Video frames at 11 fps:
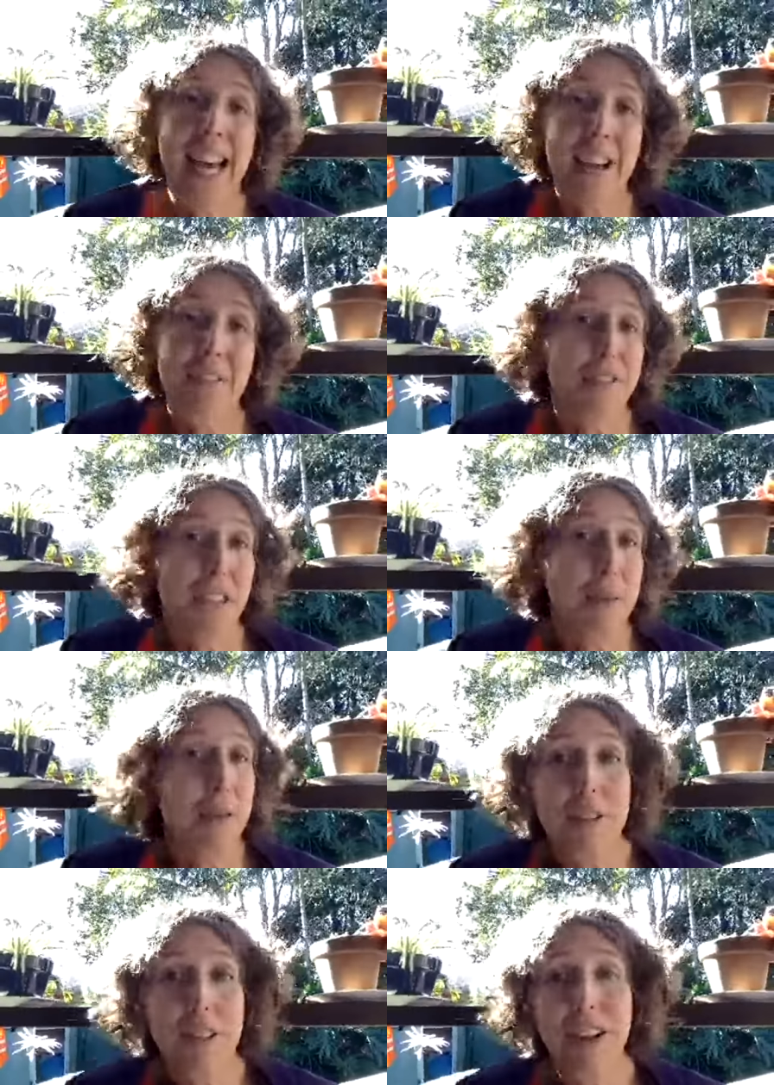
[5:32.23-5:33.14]
every
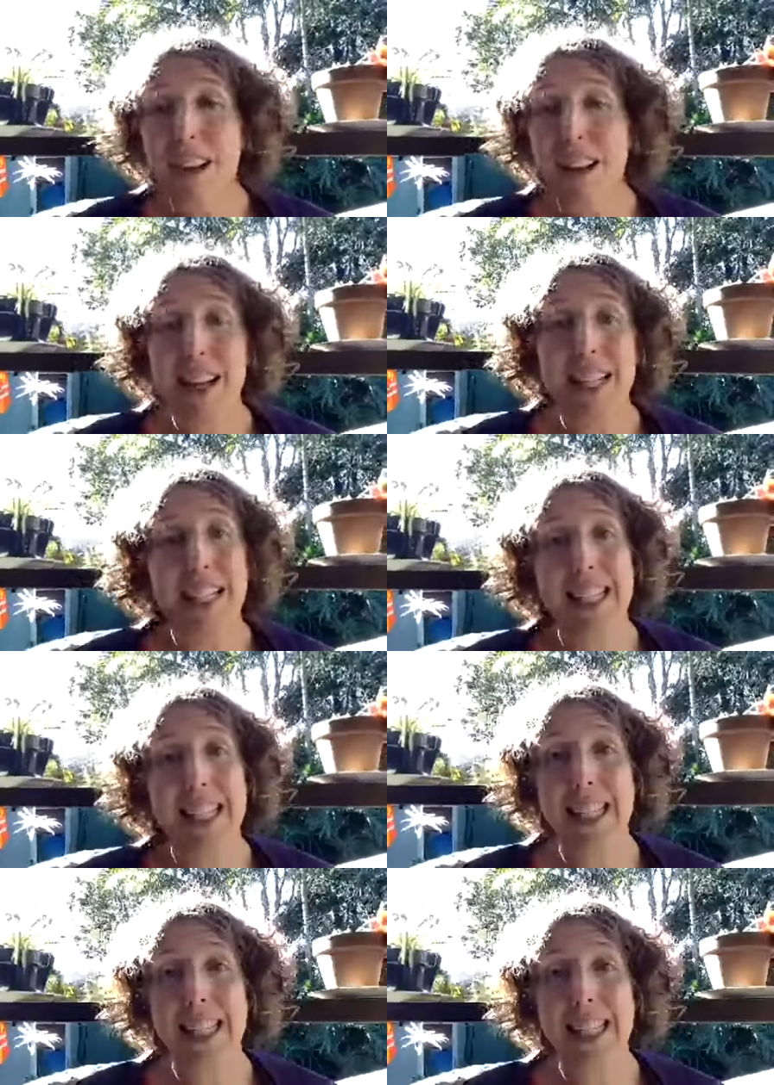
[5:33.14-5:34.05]
one of our clients has
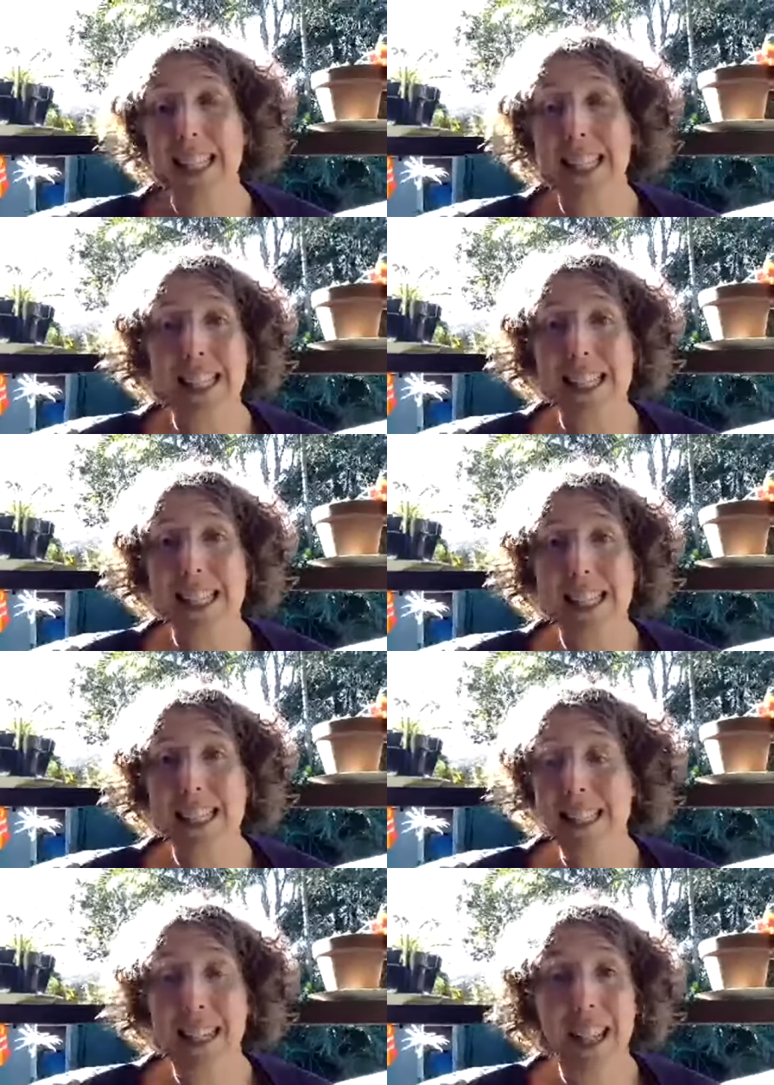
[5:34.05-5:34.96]
said
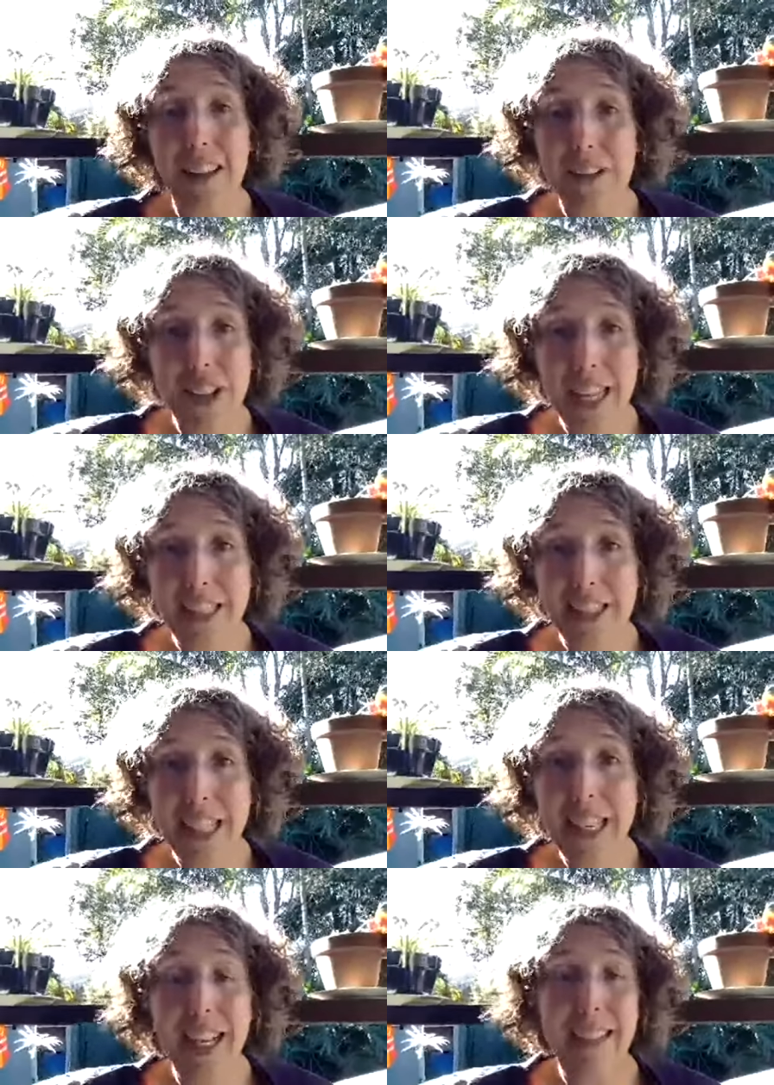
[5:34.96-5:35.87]
is life
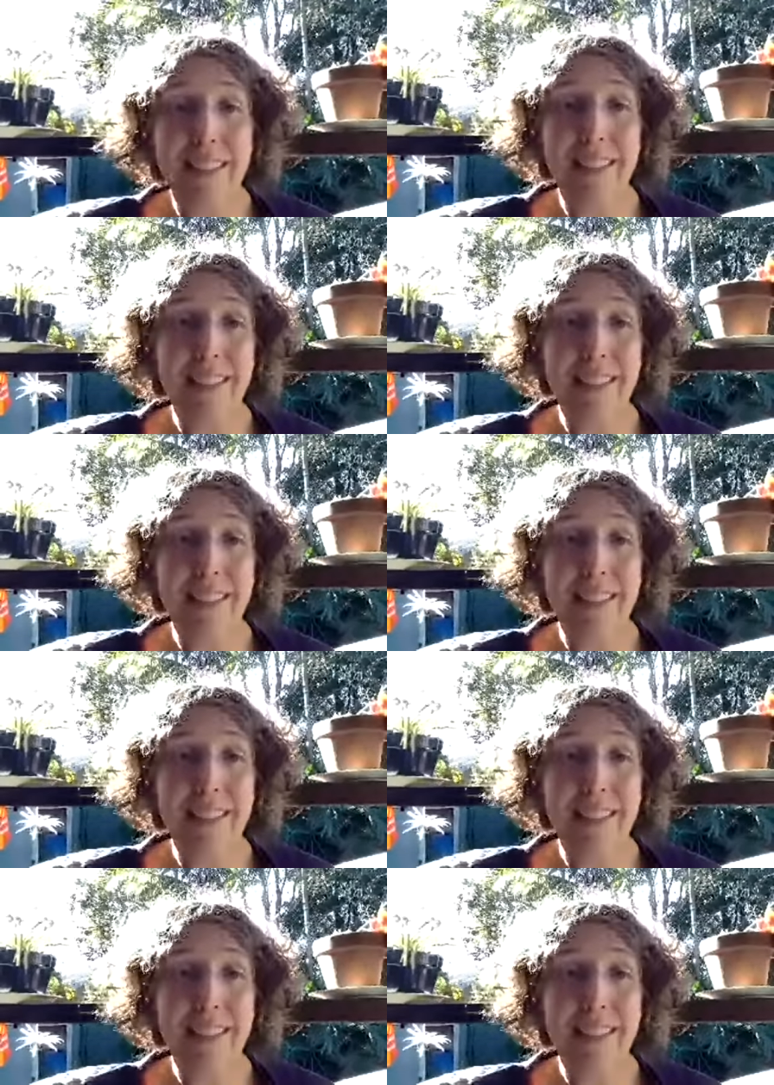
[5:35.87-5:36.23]
changing and